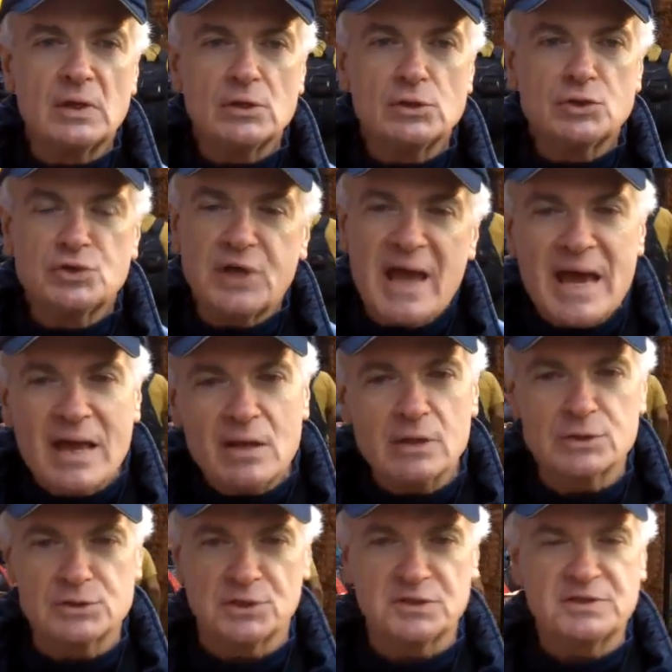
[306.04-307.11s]

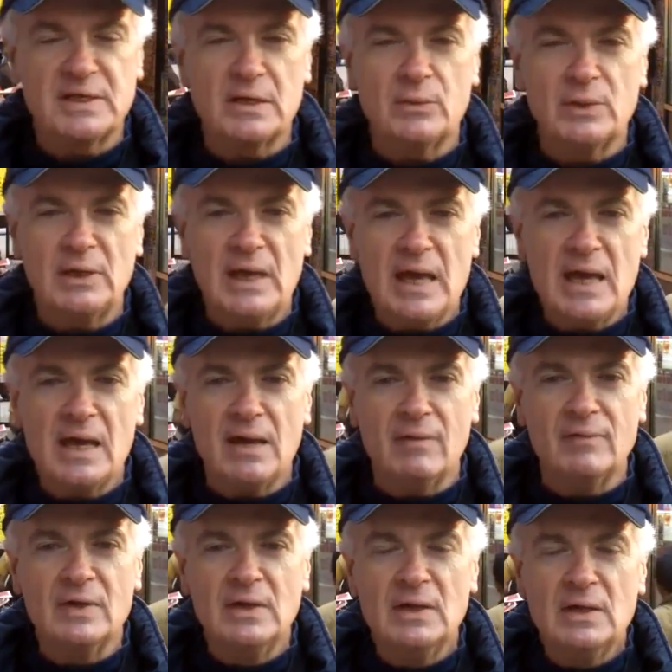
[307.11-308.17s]
challenges that we have,
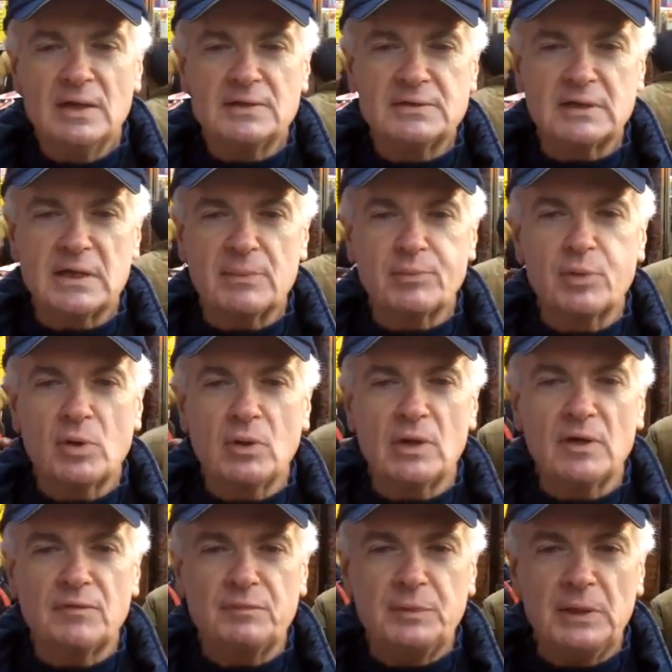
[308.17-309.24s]
is to get
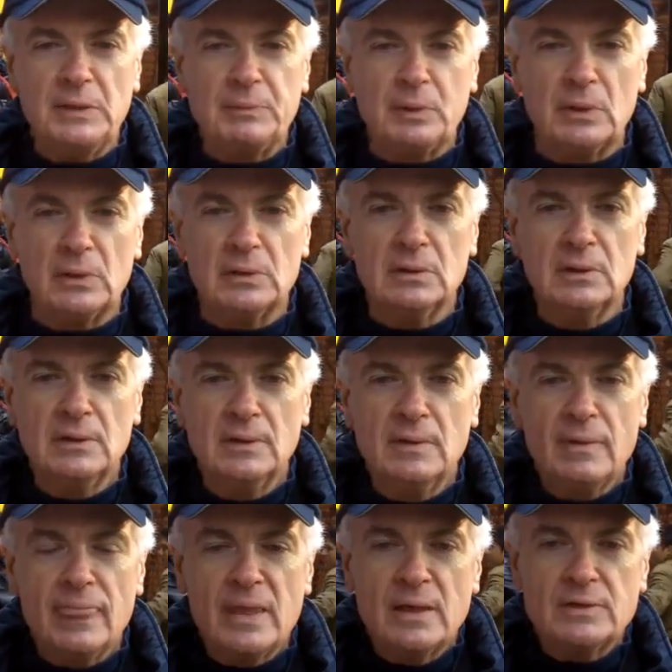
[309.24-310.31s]
pro-life people
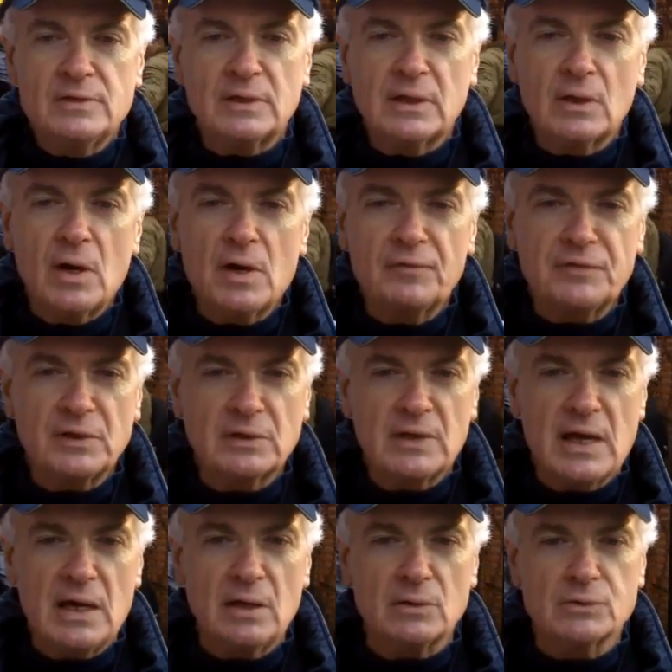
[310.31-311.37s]
to get off their
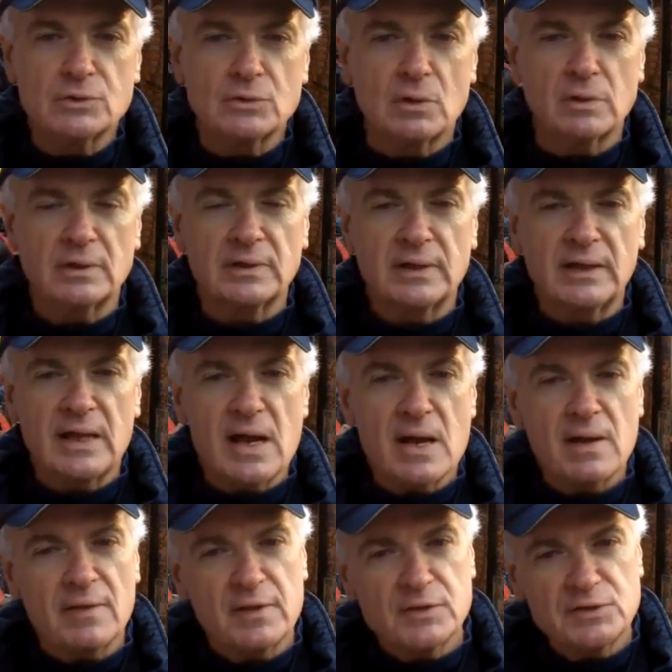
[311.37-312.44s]
couch or to get out
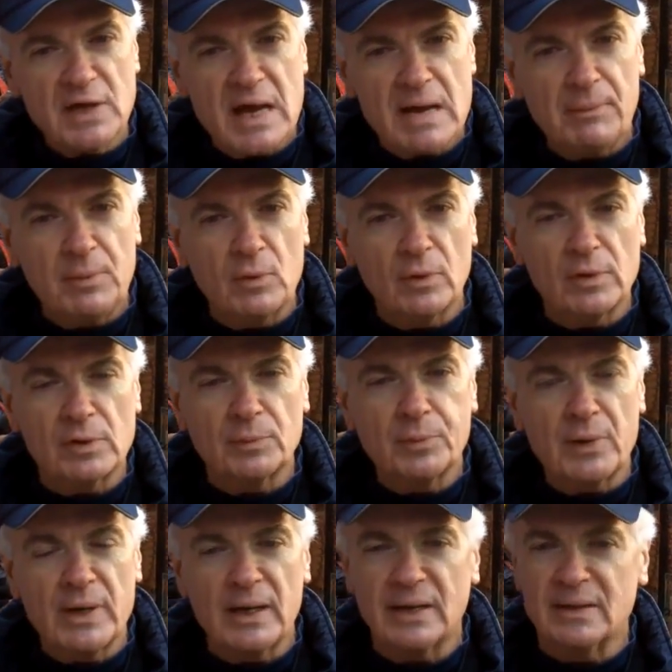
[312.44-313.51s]
of the chapel where they're
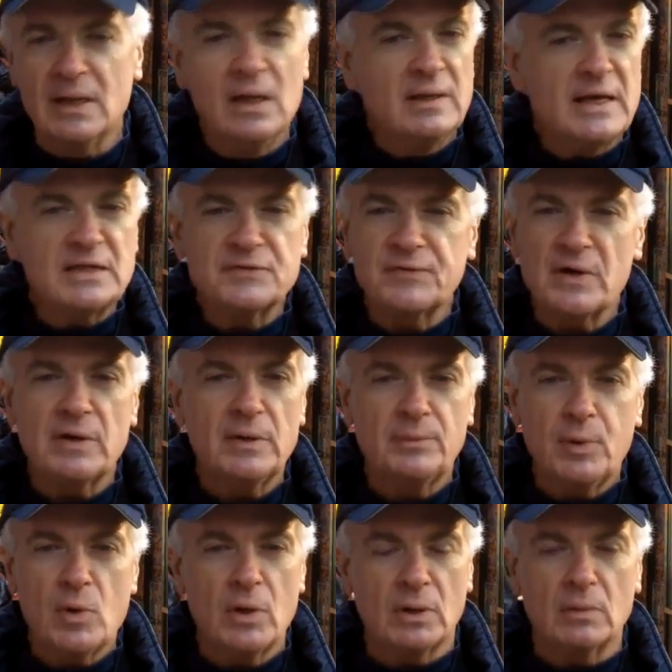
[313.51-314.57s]
praying. That's very
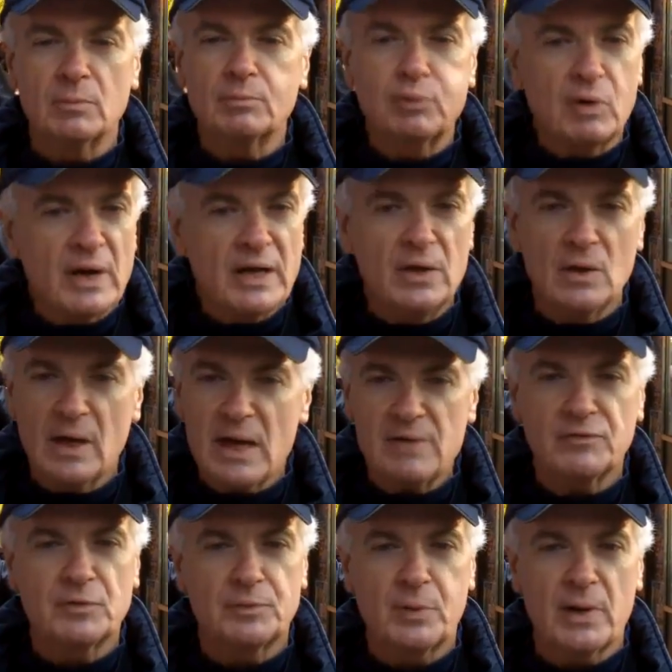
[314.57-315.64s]
important. Pray, you
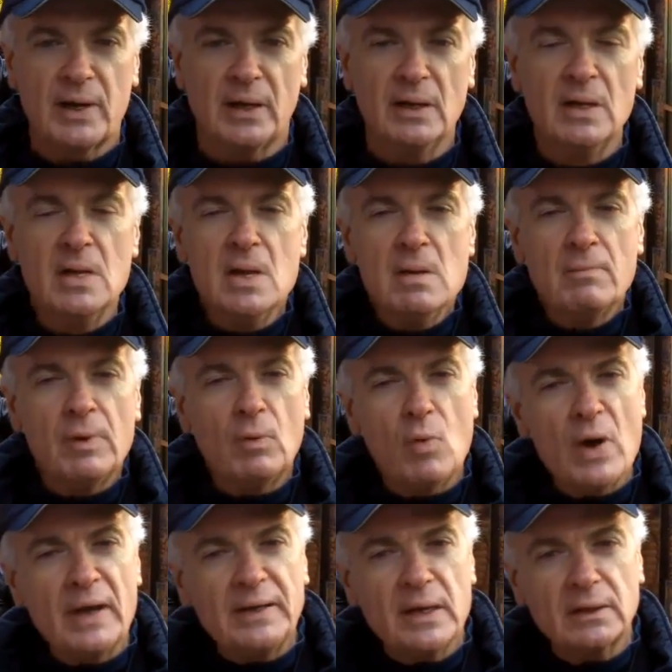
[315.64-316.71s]
have to pray. But
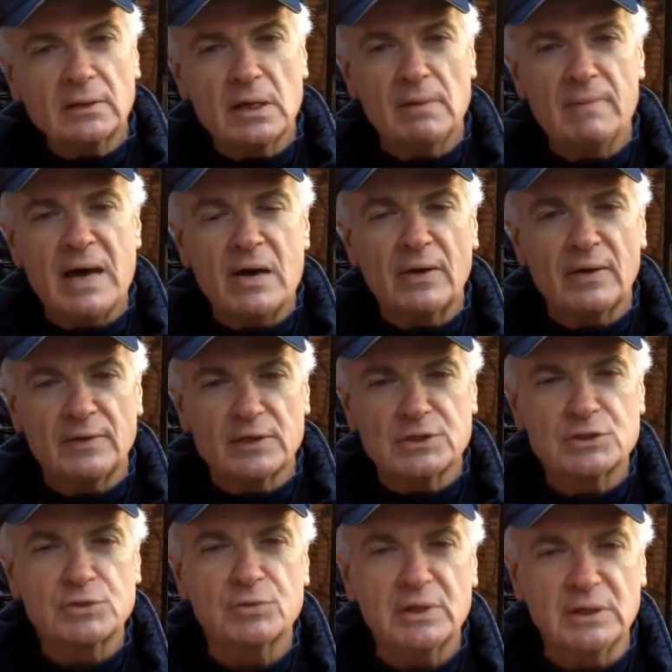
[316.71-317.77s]
why not come out on the
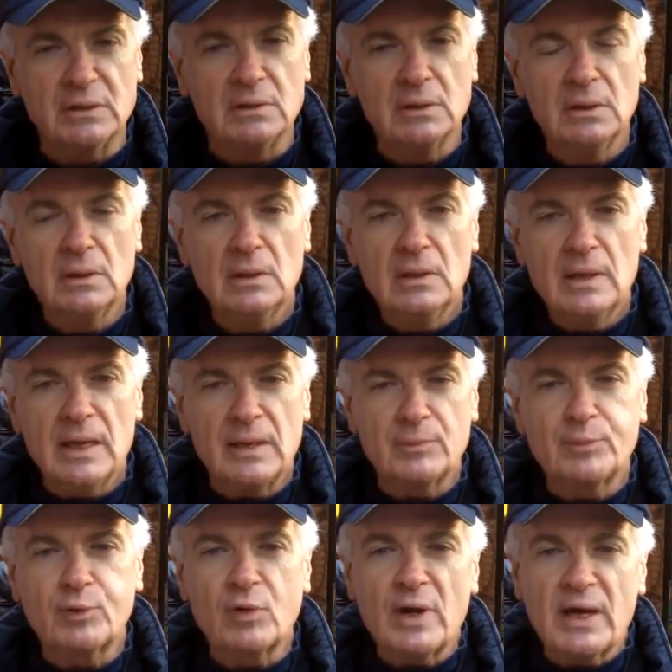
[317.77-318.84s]
street and
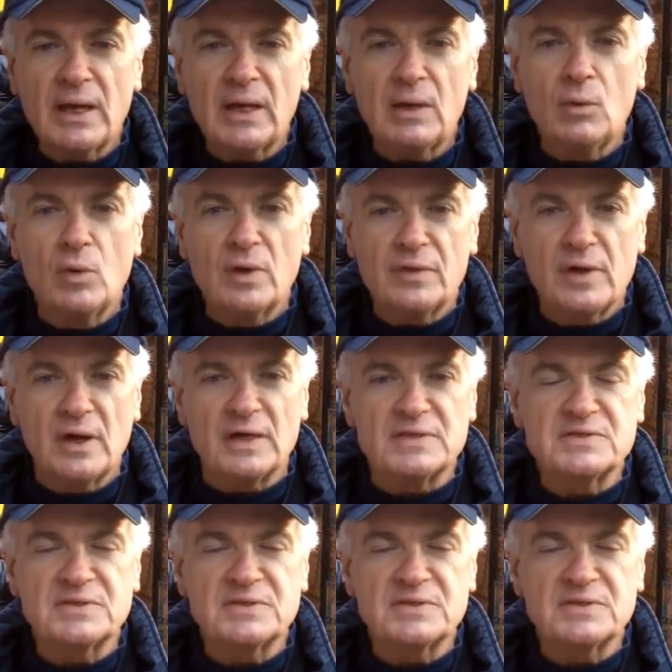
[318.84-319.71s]
pray with us